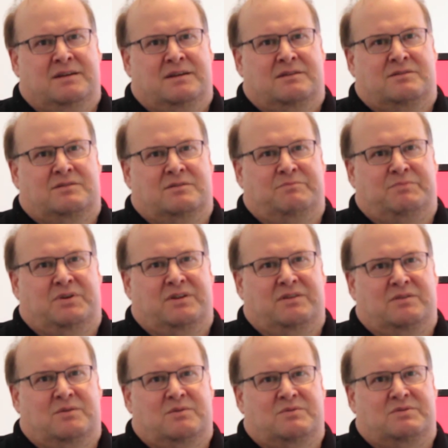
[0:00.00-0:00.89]
So putting
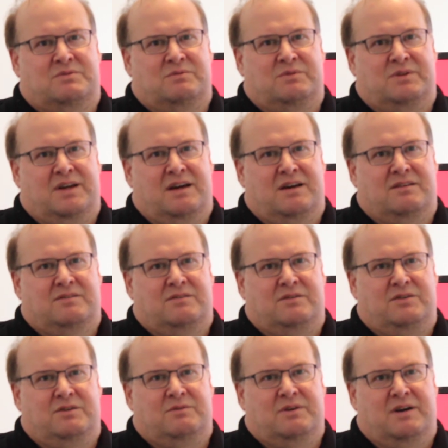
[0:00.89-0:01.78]
those
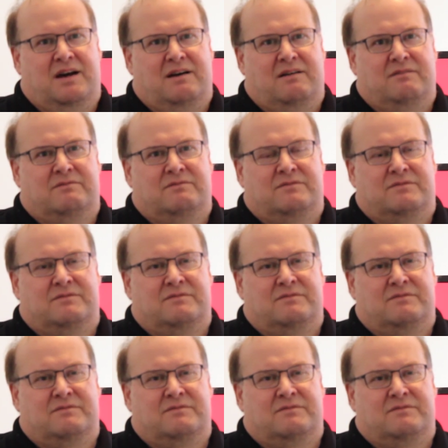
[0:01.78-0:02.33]
together, you have